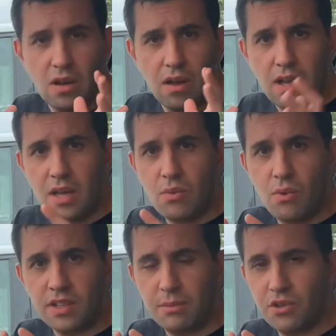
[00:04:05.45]
uh,
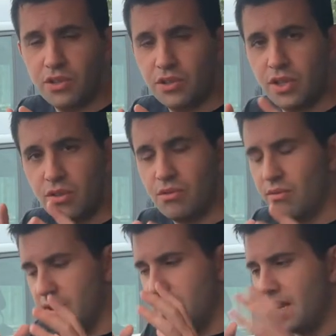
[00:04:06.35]
what I'm going to do
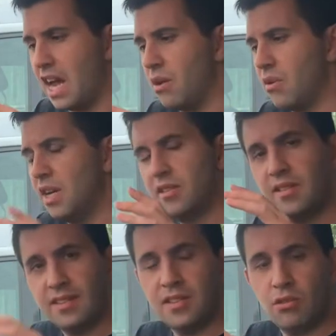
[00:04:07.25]
now, it
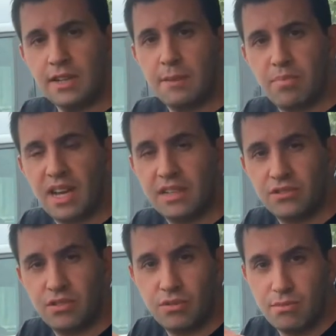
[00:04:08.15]
doesn't only apply
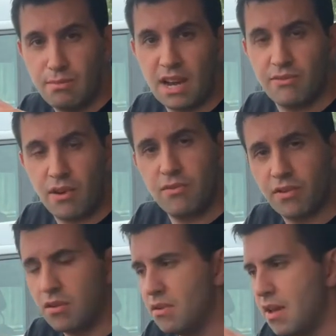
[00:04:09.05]
to my
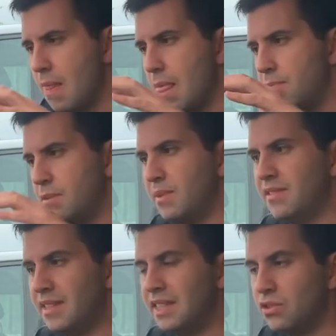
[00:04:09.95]
Volvo, but
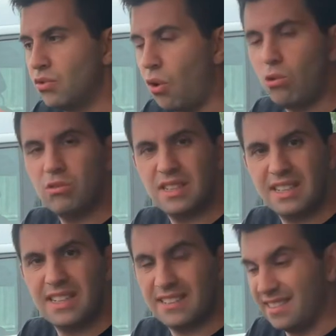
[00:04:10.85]
basically to all the
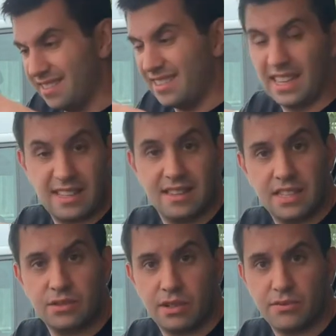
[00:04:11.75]
diesels like
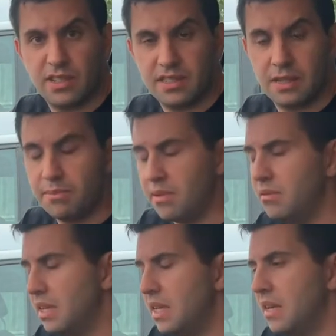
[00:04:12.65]
this one, for example,
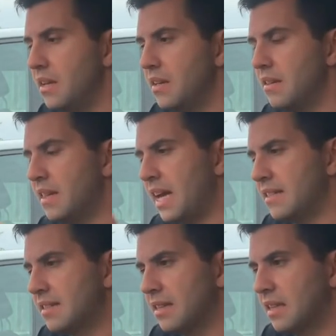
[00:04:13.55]

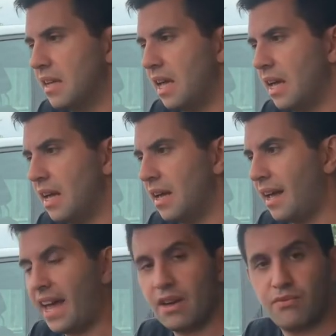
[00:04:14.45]
that uh,
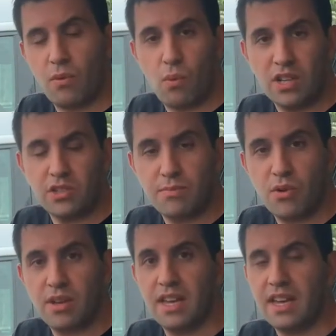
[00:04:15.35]
have white
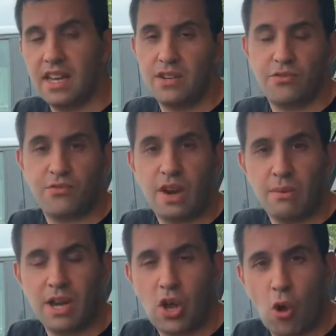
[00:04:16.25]
smoke in
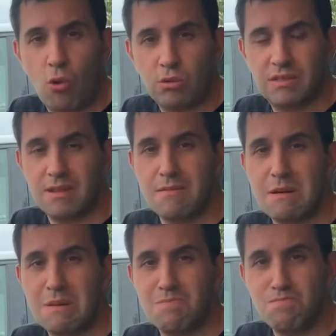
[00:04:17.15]
very cold
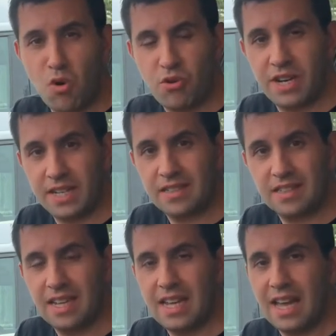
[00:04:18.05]

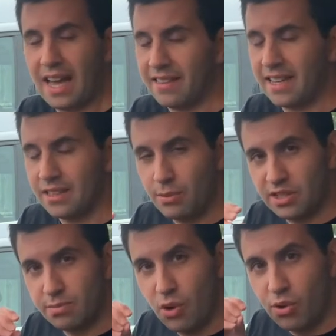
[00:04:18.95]
mornings and then the white
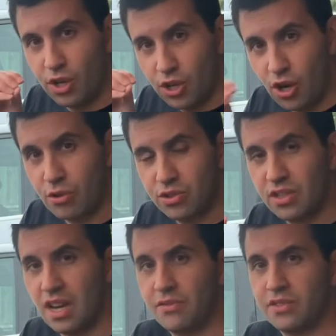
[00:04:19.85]
smoke goes
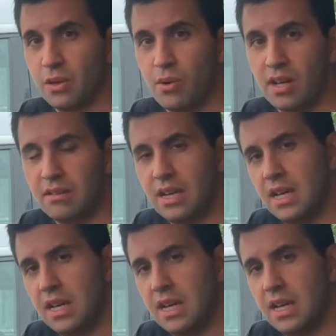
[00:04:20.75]
after a while.